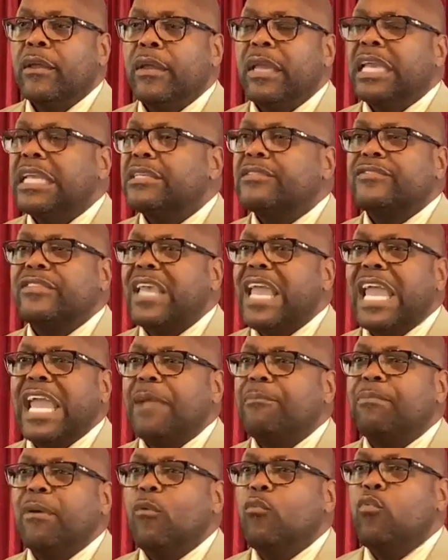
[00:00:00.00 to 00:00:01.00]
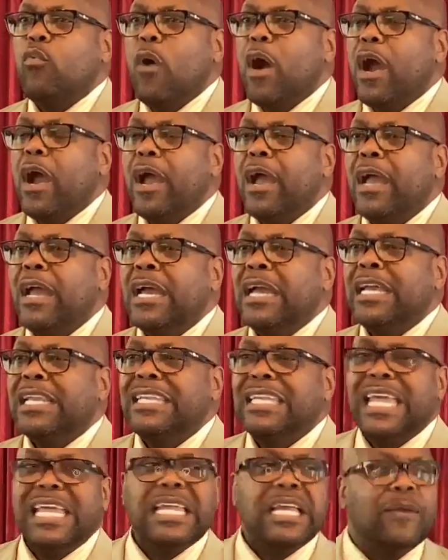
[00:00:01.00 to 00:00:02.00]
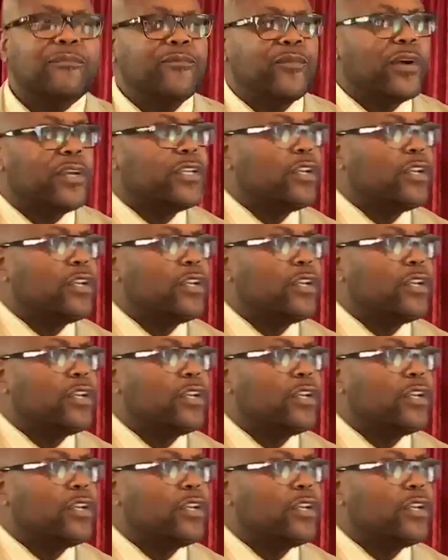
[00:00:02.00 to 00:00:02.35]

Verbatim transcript: It said, but what? Lay up for